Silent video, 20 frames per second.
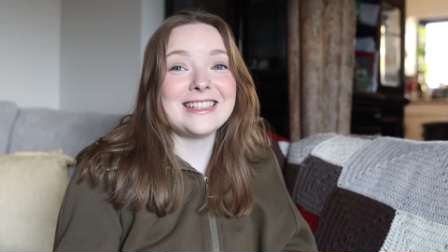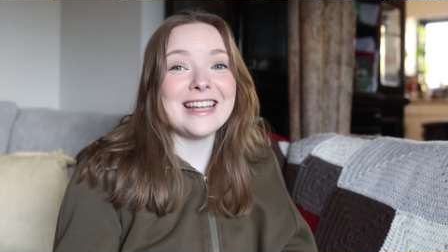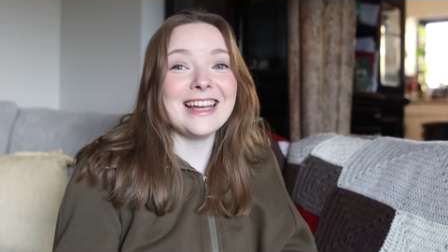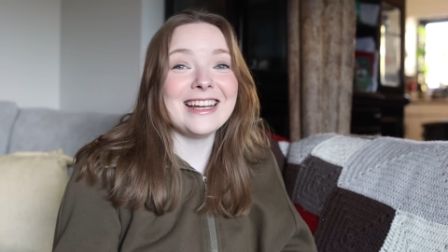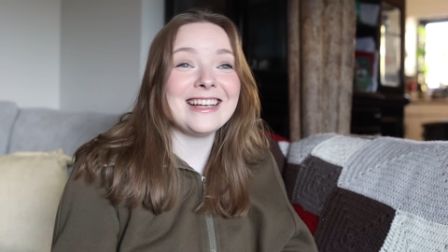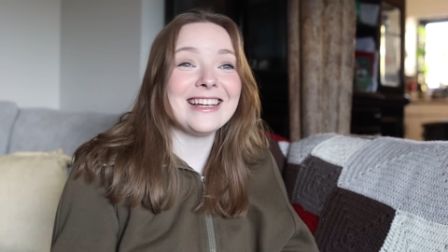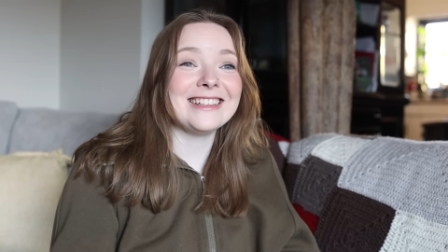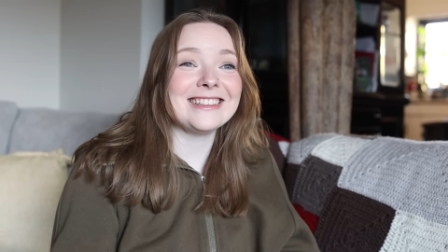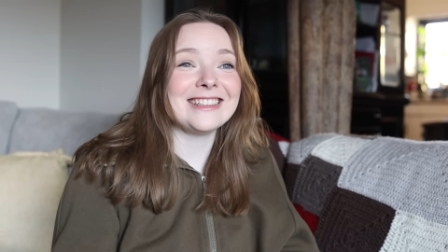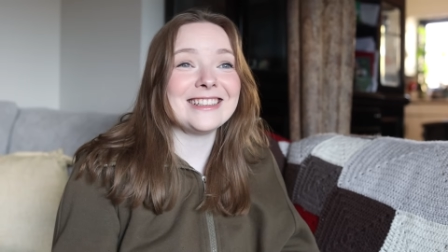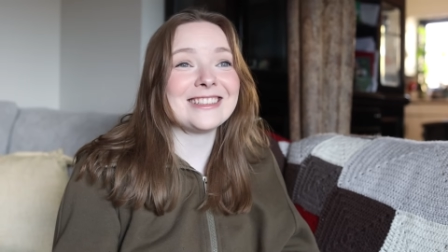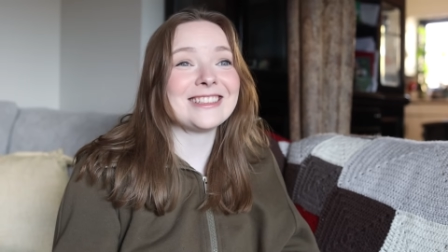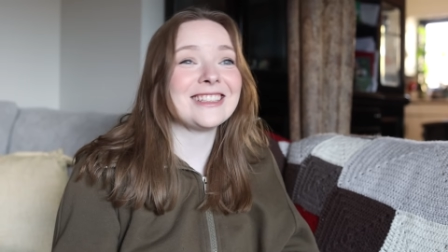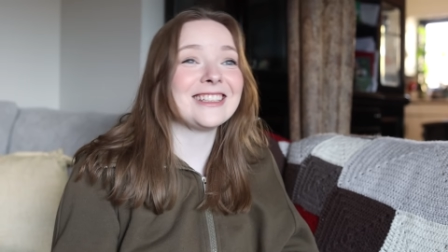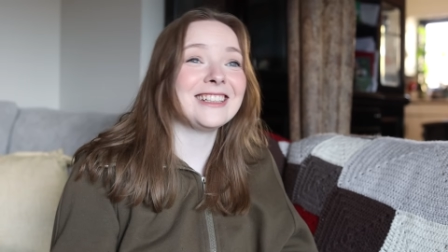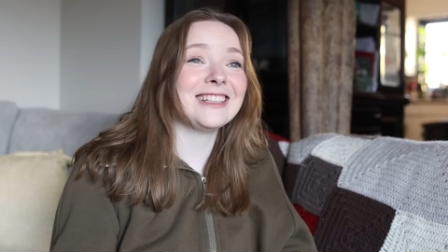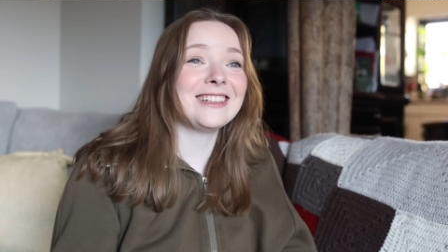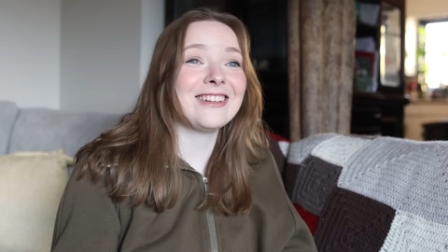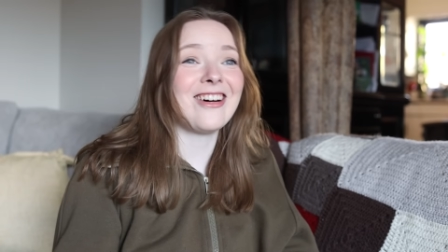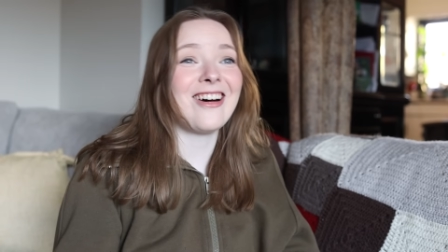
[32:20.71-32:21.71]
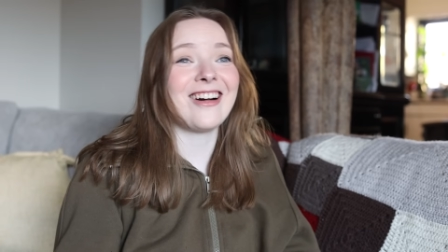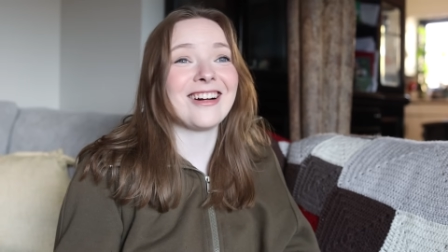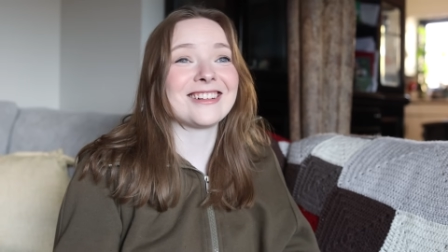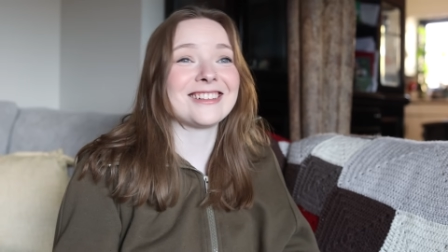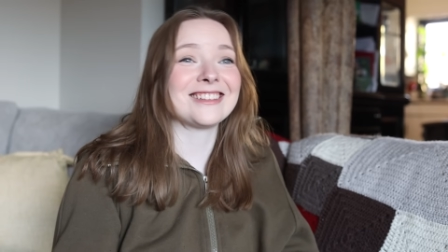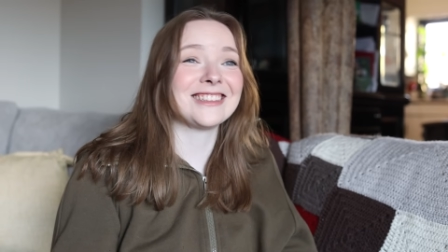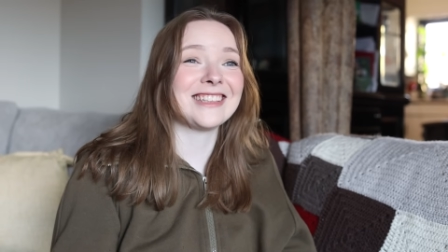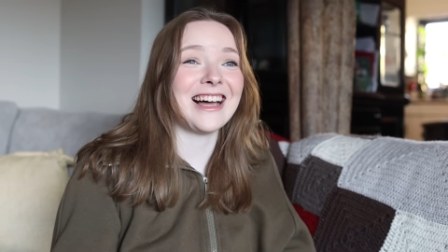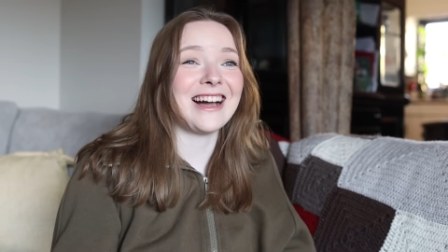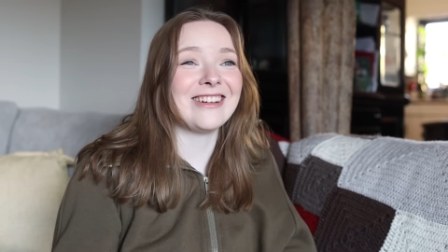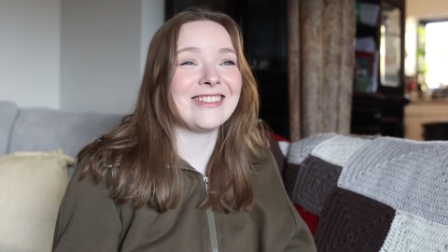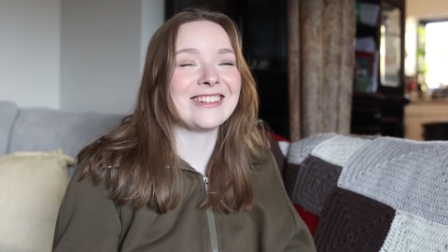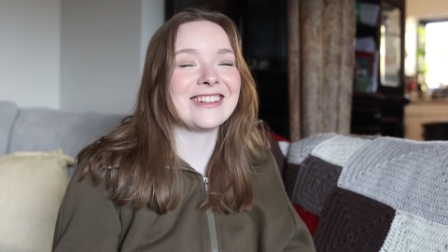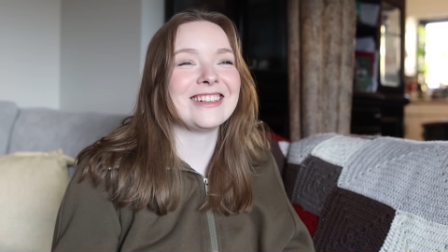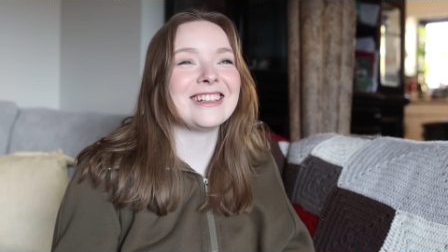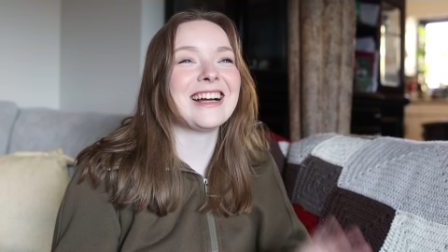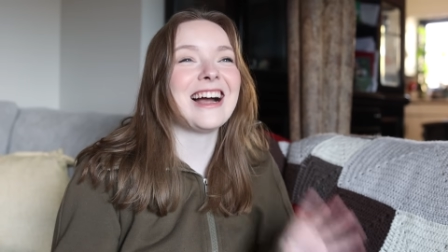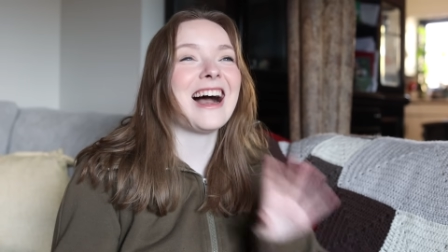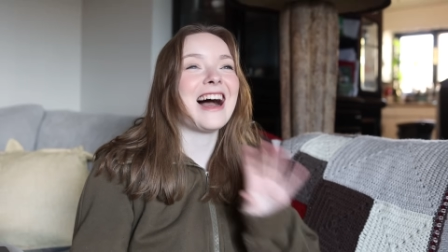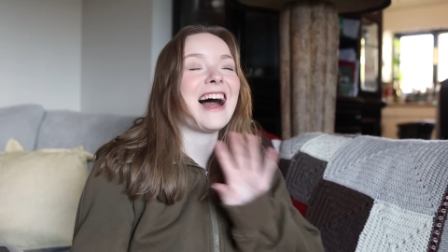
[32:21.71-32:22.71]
dang it, I should have knocked louder,